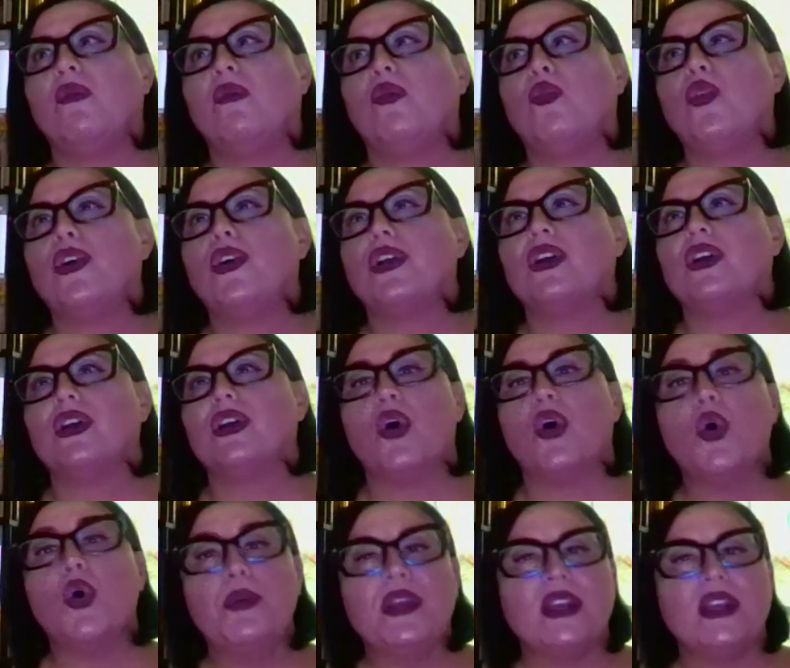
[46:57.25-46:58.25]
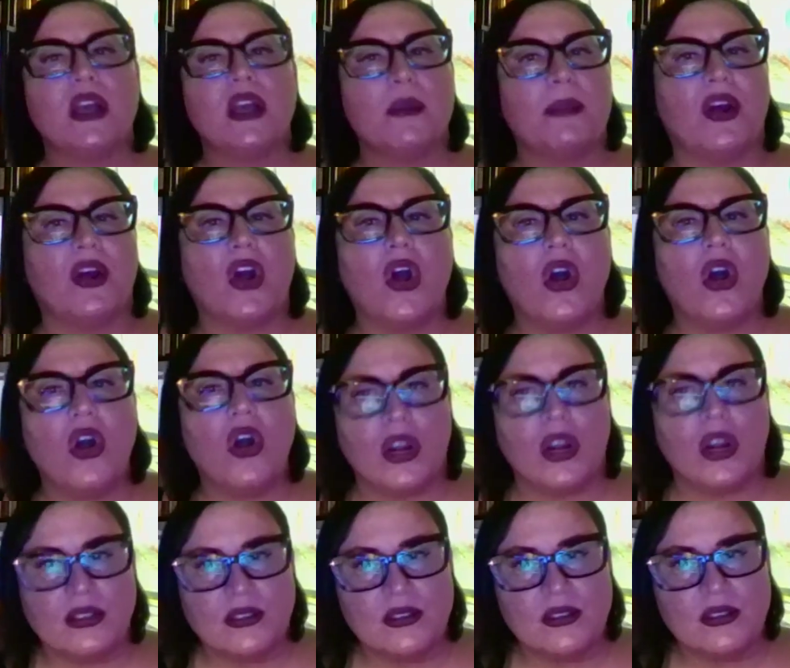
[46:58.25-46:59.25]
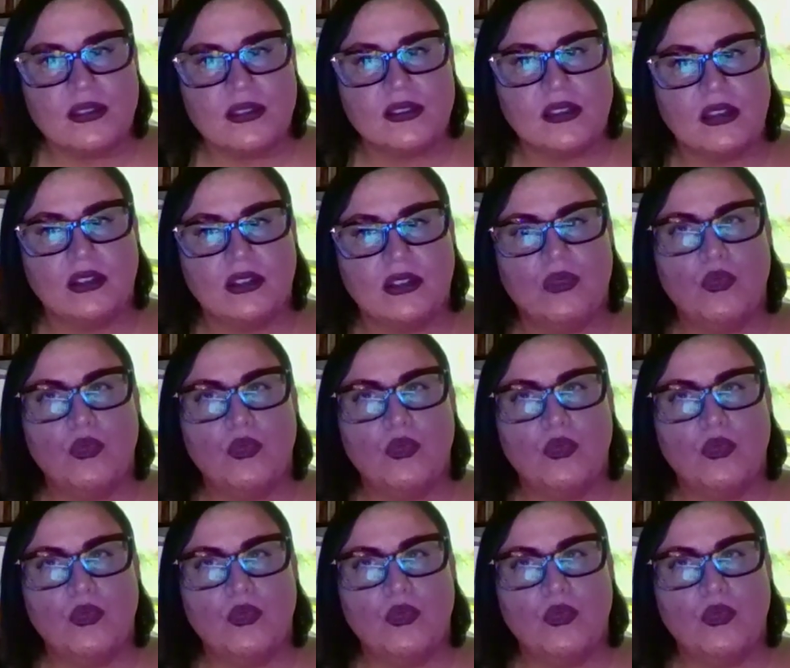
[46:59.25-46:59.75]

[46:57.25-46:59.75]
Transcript: working on opening up our hearts,